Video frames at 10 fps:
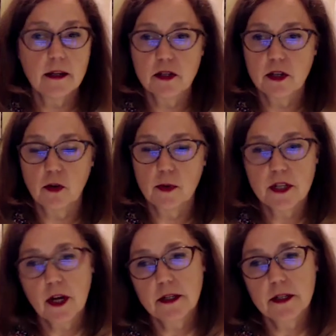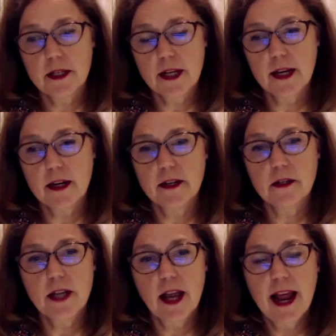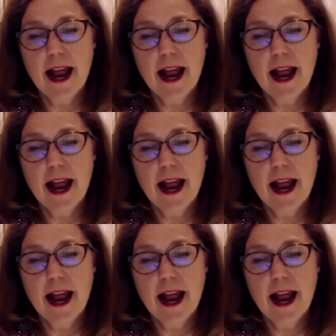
Is there a redundancy in it?